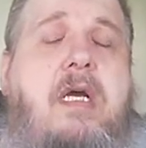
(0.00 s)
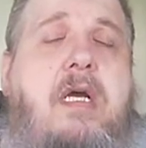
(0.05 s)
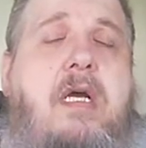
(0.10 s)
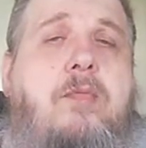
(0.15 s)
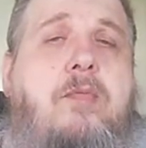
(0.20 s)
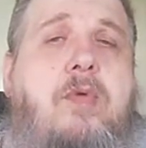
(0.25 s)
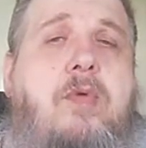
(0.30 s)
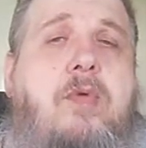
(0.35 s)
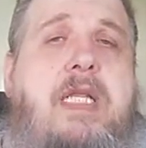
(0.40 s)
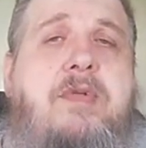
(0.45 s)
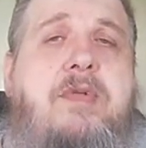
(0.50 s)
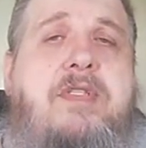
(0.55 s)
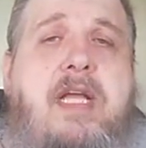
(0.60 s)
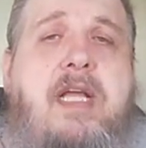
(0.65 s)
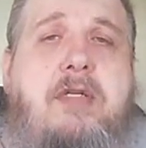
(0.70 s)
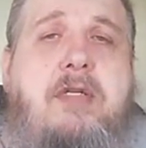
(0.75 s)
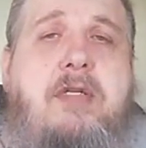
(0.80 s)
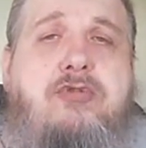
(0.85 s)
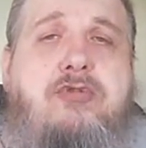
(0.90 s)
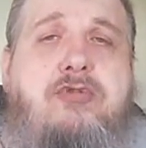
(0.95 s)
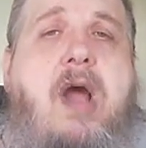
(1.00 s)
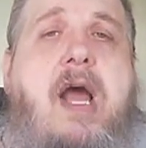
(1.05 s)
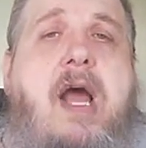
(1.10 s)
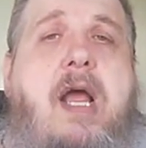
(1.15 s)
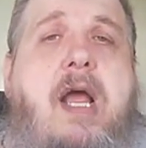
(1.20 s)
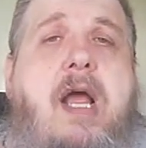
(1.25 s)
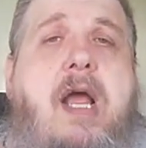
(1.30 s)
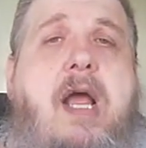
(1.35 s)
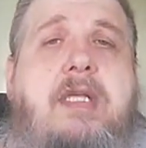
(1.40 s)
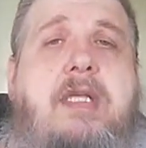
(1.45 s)
when he was on
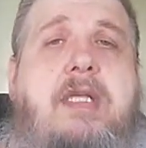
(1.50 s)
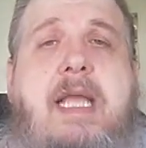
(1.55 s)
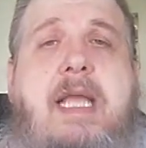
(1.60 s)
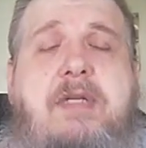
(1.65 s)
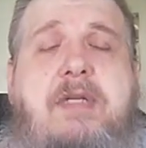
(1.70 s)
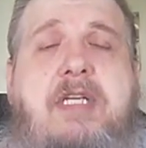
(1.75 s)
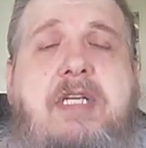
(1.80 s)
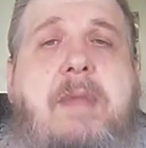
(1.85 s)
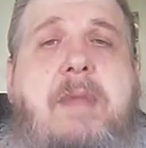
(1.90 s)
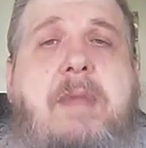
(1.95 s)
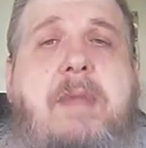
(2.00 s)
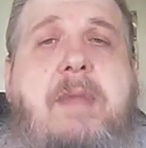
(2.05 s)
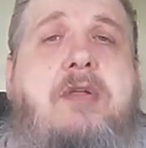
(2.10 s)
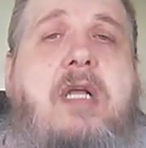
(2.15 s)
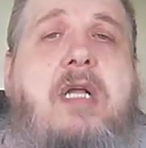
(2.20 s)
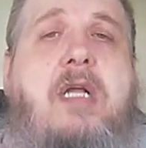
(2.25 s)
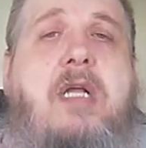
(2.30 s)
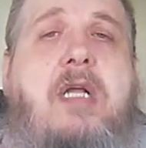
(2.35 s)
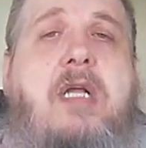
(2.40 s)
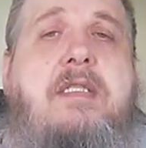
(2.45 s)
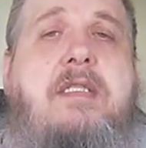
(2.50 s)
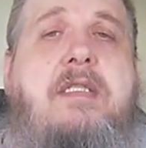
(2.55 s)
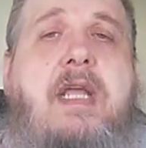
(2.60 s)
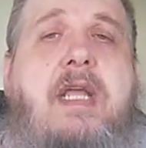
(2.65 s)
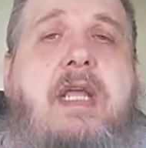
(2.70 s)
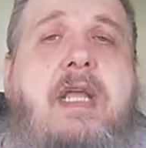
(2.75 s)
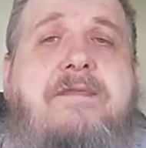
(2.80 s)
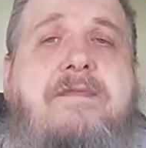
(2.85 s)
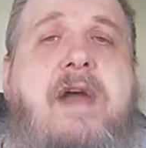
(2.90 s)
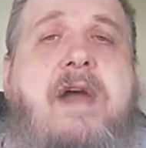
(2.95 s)
trial, he kept his mouth shut until they
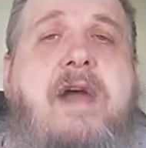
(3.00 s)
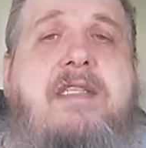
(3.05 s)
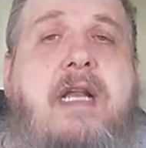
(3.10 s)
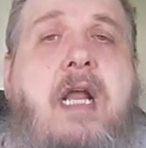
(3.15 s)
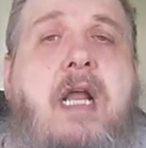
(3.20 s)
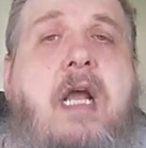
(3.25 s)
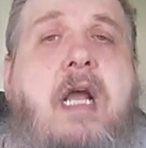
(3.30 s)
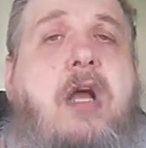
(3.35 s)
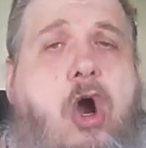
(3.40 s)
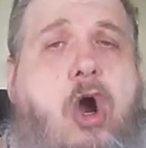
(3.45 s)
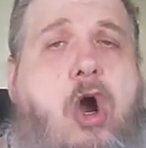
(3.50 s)
finally said,